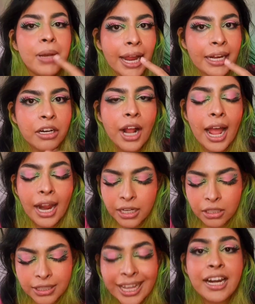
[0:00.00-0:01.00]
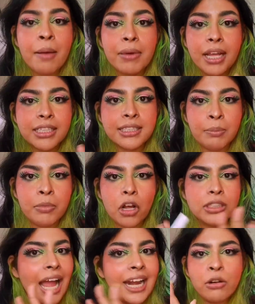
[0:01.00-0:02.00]
liner and then apply this lip
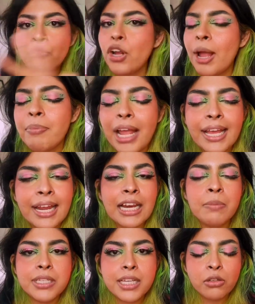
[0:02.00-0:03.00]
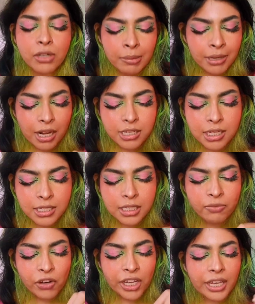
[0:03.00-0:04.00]
gloss. I don't wanna apply any lipstick today because this
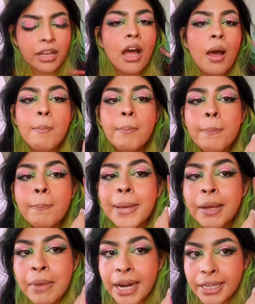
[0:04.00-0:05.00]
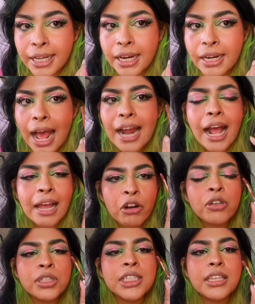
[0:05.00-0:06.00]
is freaking pigmented and I
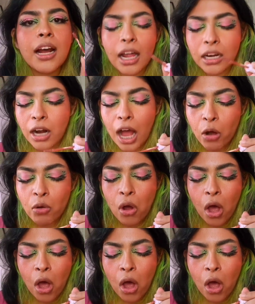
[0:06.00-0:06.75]
want to see the color, how